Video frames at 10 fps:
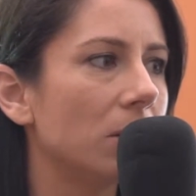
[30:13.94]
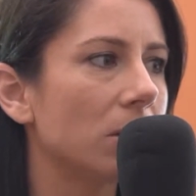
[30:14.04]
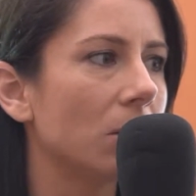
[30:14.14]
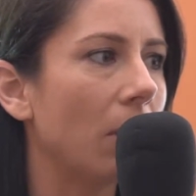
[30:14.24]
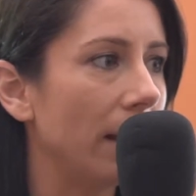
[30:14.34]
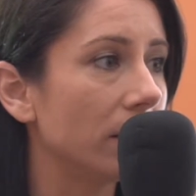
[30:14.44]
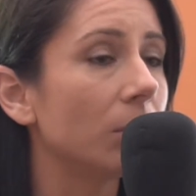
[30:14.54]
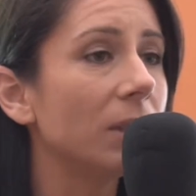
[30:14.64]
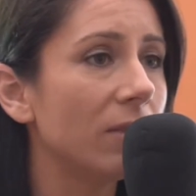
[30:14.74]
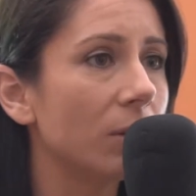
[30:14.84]
so I ended
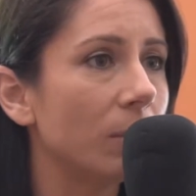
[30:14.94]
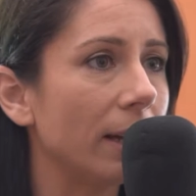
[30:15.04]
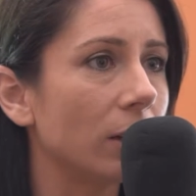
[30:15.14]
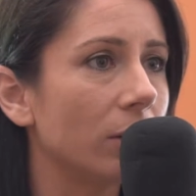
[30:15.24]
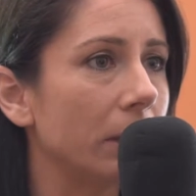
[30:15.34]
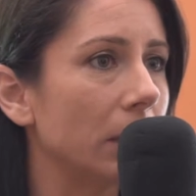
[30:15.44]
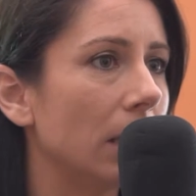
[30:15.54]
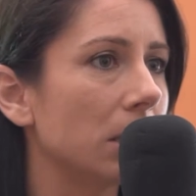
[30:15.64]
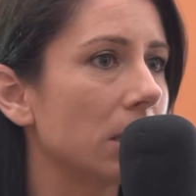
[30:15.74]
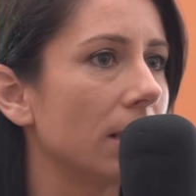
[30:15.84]
up leaving my career
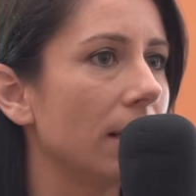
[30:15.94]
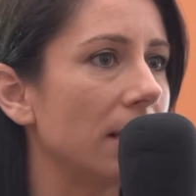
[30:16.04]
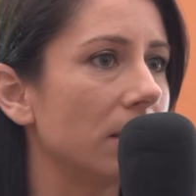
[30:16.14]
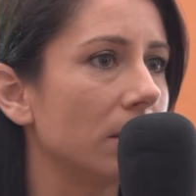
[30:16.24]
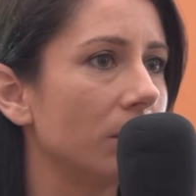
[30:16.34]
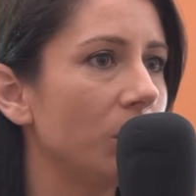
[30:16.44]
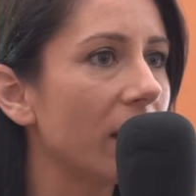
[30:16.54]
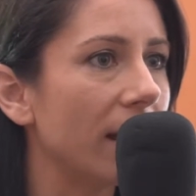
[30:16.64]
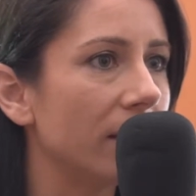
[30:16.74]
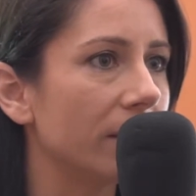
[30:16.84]
as an, as a
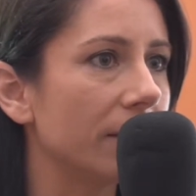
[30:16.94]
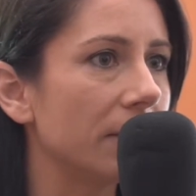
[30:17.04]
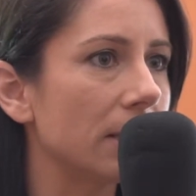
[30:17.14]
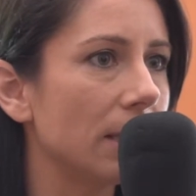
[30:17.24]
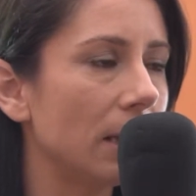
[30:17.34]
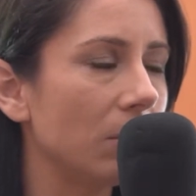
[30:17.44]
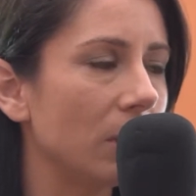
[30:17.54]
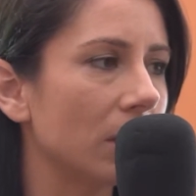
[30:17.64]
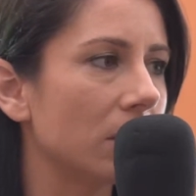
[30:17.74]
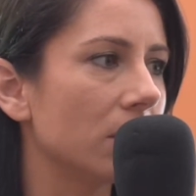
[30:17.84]
book editor in the city
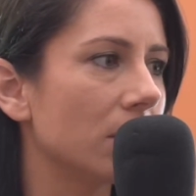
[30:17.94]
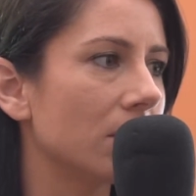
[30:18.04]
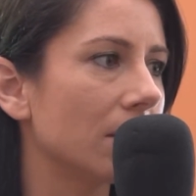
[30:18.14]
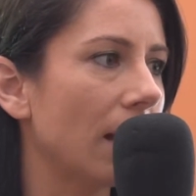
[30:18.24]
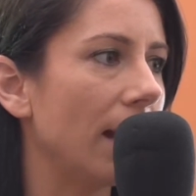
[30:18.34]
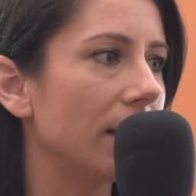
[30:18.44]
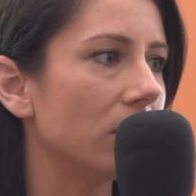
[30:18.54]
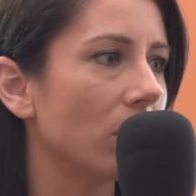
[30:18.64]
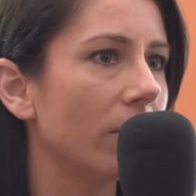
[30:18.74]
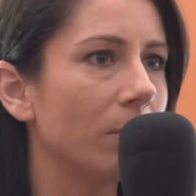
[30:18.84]
because I
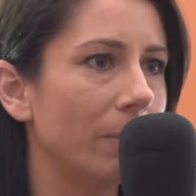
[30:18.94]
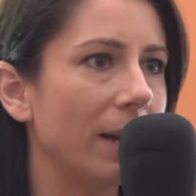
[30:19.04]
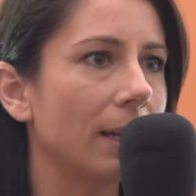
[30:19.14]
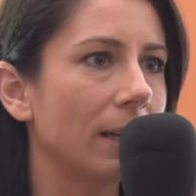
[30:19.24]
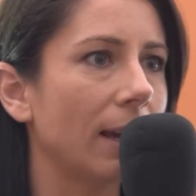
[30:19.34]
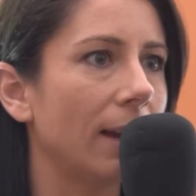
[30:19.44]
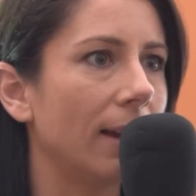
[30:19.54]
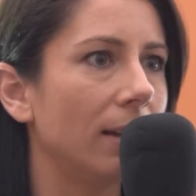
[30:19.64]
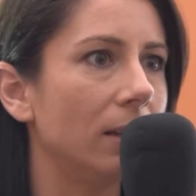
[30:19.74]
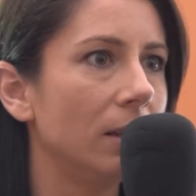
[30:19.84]
saw that Mike
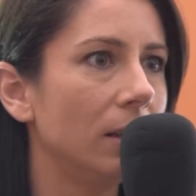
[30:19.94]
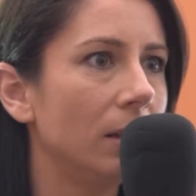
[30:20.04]
had,